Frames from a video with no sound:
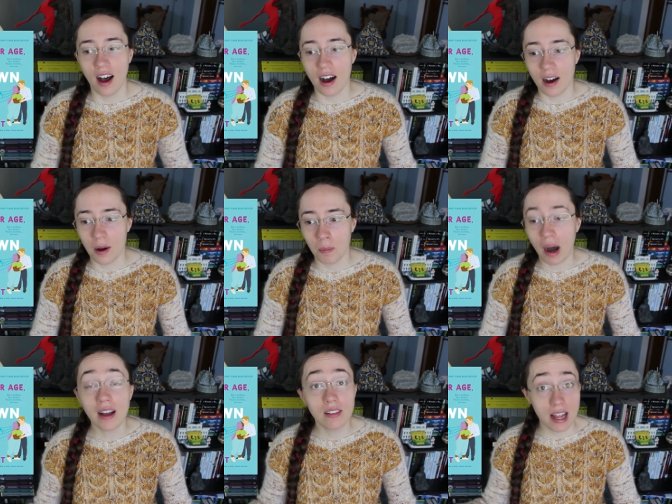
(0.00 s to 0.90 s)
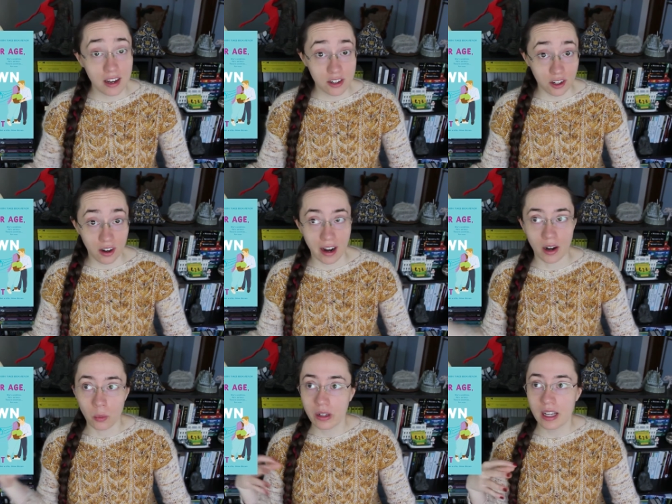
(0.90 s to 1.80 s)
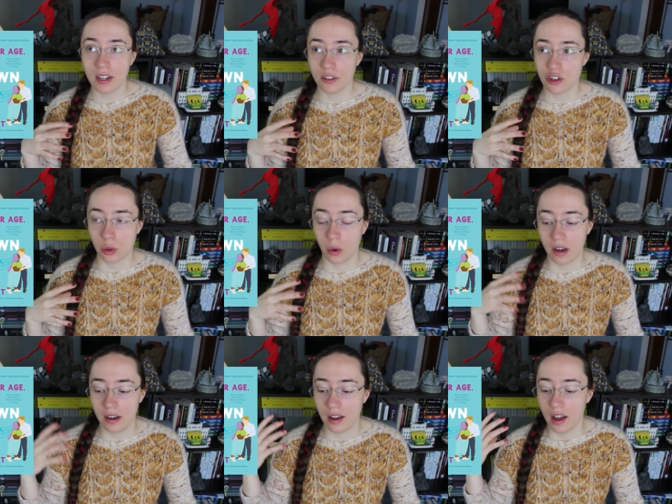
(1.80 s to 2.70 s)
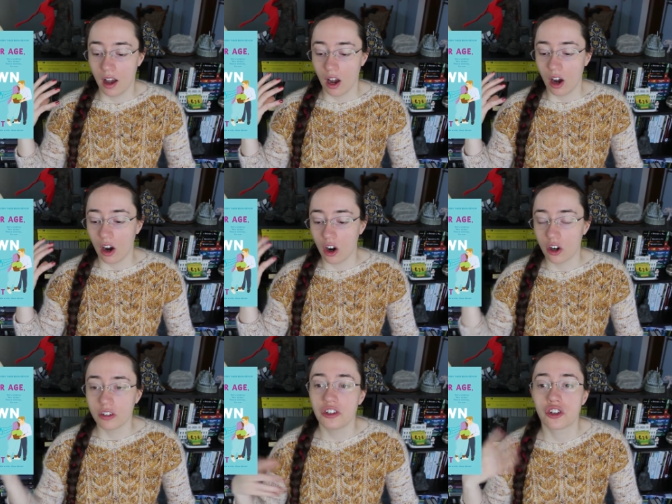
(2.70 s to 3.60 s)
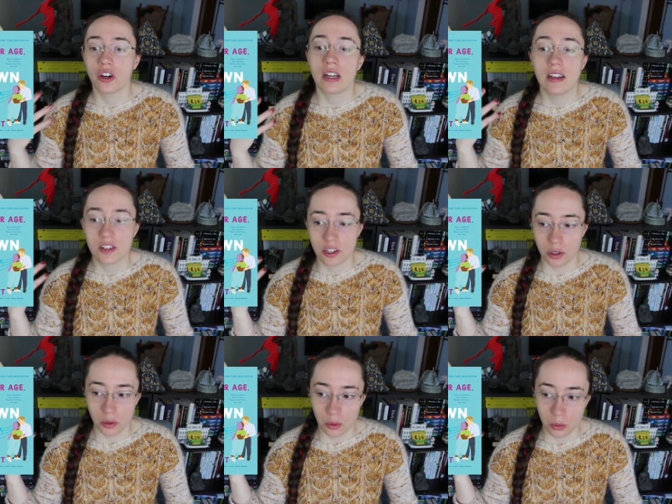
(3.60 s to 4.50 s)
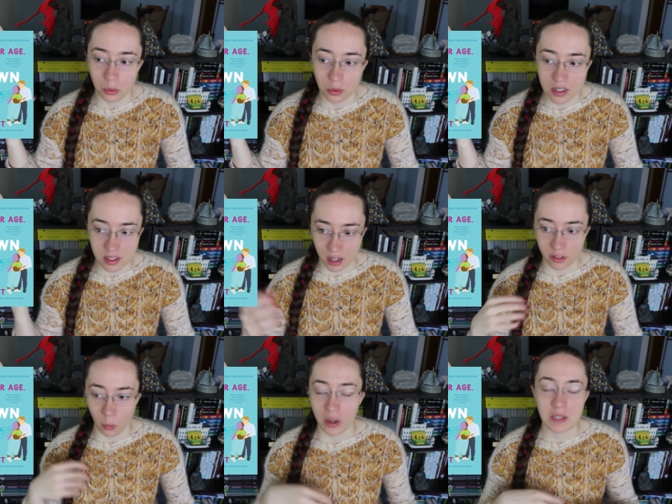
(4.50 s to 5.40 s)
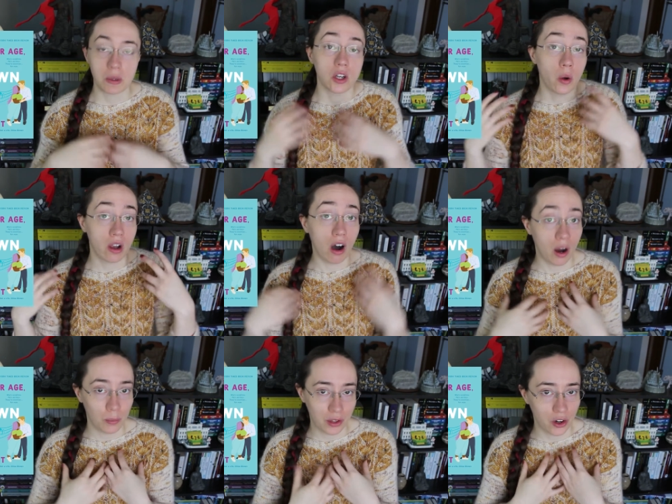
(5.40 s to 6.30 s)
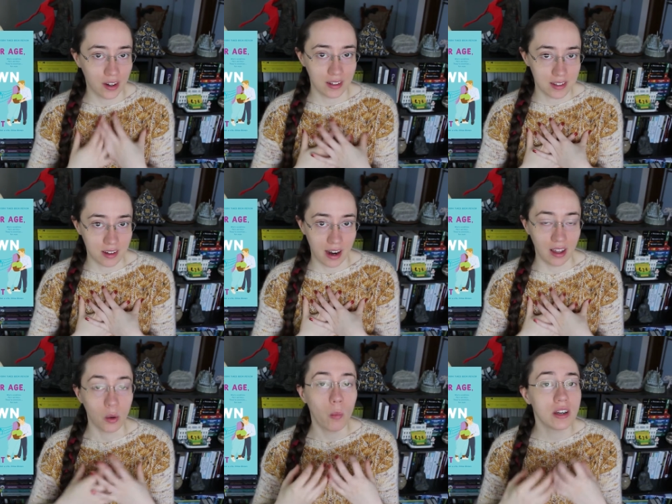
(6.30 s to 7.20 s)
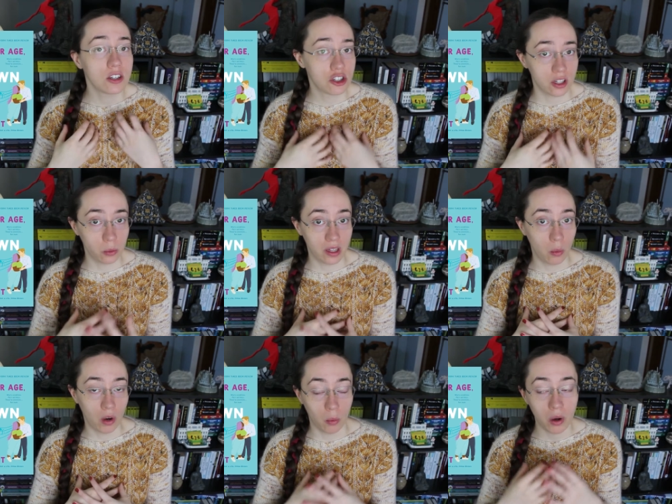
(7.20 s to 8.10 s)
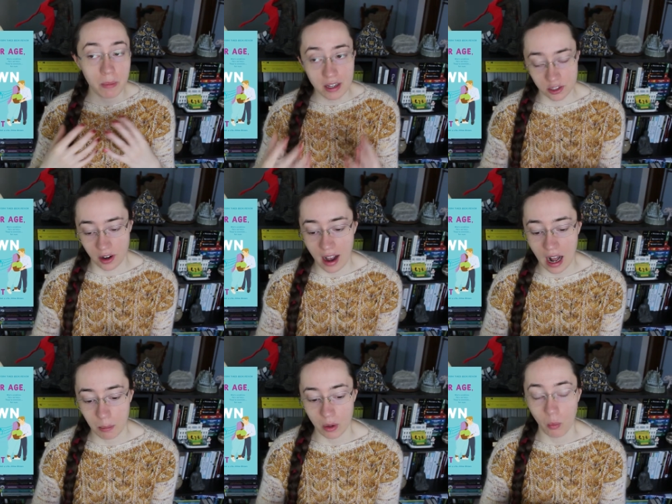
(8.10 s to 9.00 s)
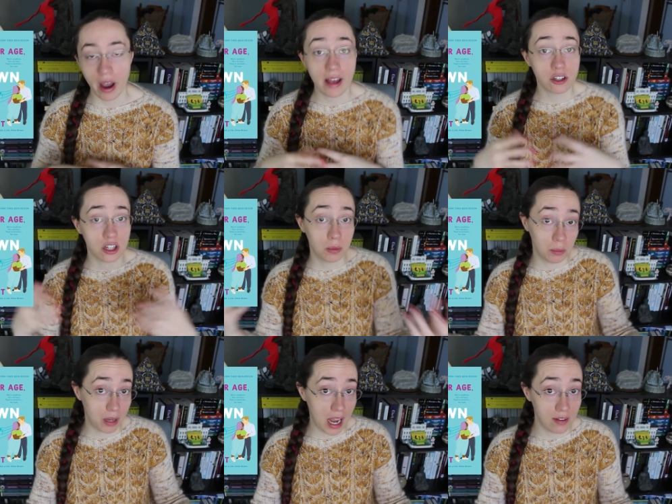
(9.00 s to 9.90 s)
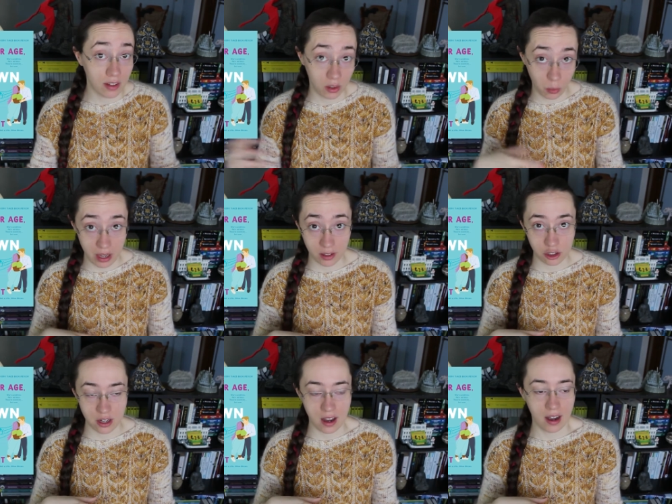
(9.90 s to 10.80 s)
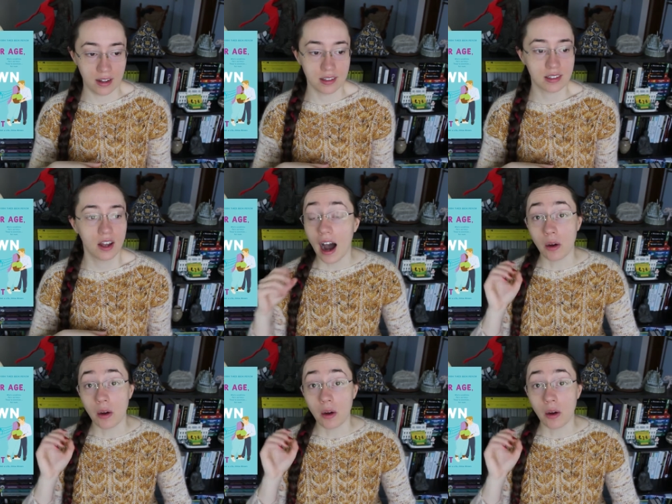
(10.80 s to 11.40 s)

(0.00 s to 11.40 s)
Um, I liked her and I really enjoyed her journey to discover what's been going on with her inside. Like, what does she really want? What makes her happy? Why has she been behaving the way that she has?